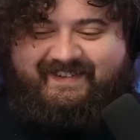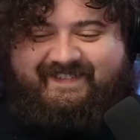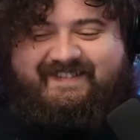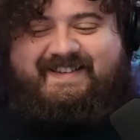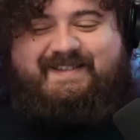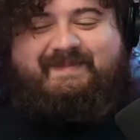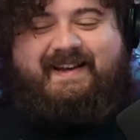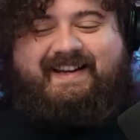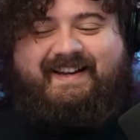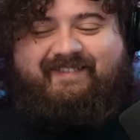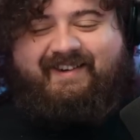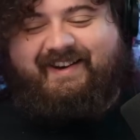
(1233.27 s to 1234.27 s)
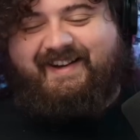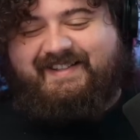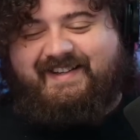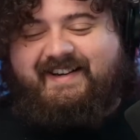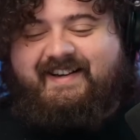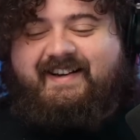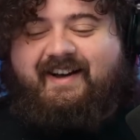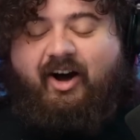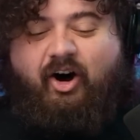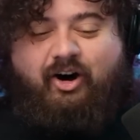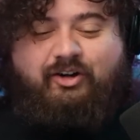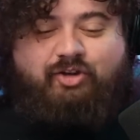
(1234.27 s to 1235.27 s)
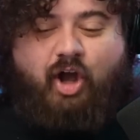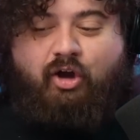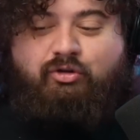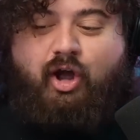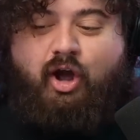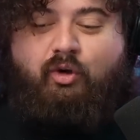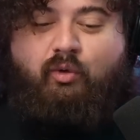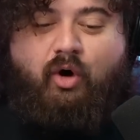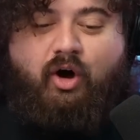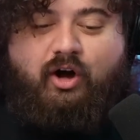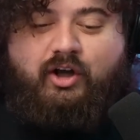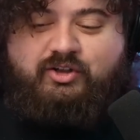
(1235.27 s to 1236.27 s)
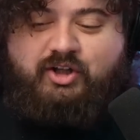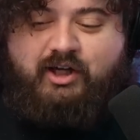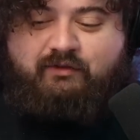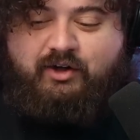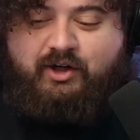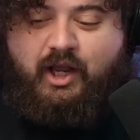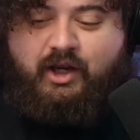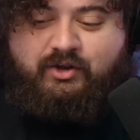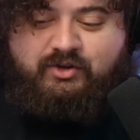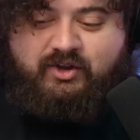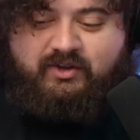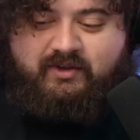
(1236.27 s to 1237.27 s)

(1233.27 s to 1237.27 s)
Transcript: Spickety Ricketts. I don't know what this even is.